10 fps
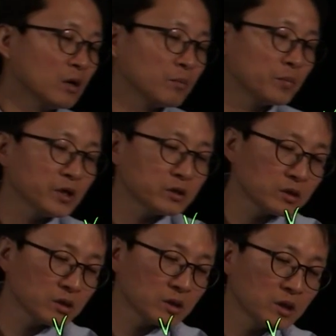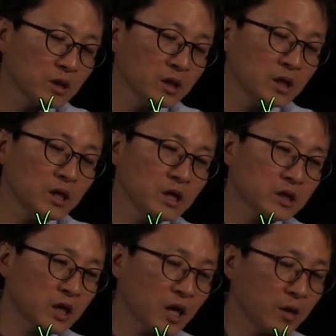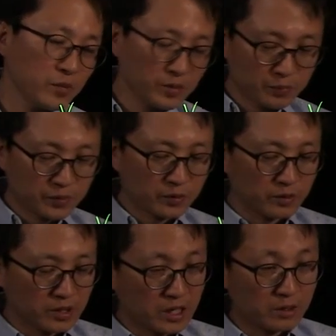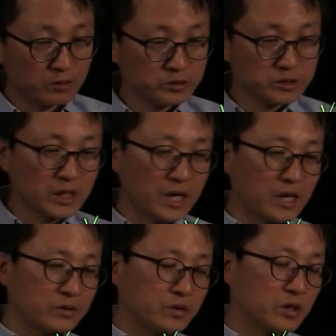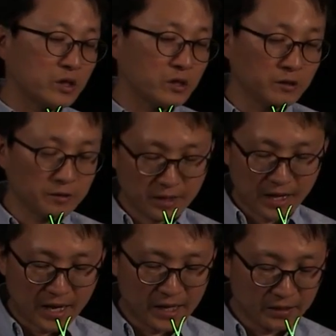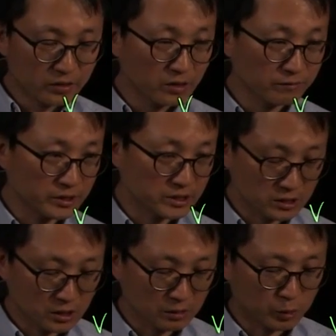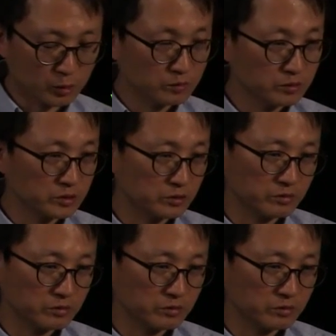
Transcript: But it can be pronounced at the end of a syllable. So